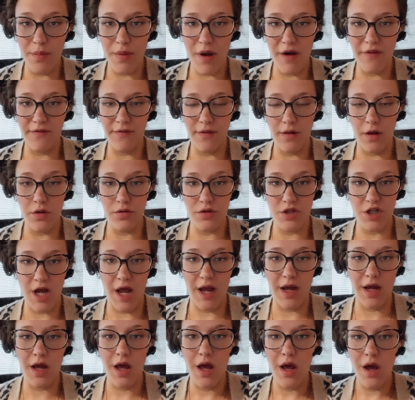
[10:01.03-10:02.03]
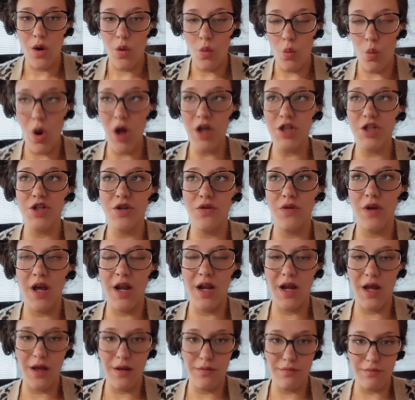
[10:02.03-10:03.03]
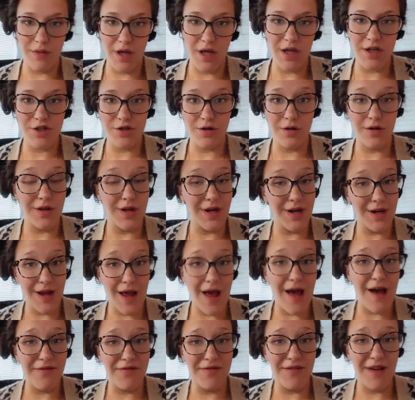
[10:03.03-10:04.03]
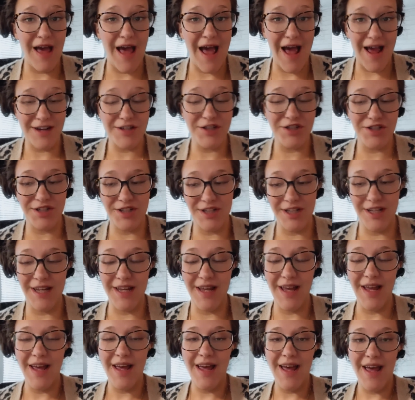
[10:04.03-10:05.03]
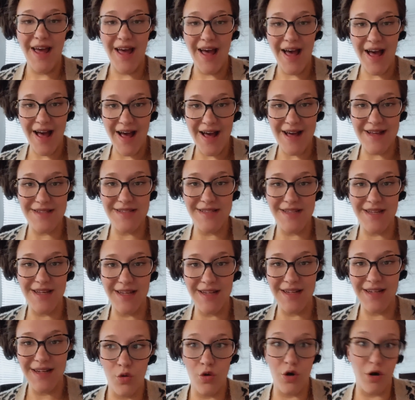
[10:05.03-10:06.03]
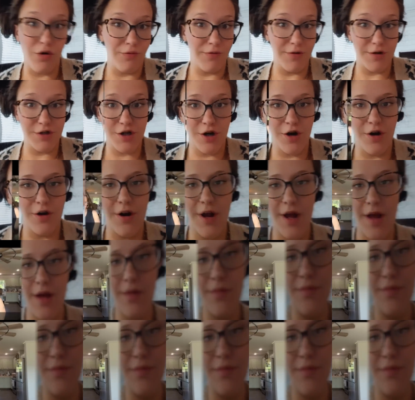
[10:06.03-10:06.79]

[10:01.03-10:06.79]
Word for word: buffalo check. Once you get it, make sure that it actually has it or return it.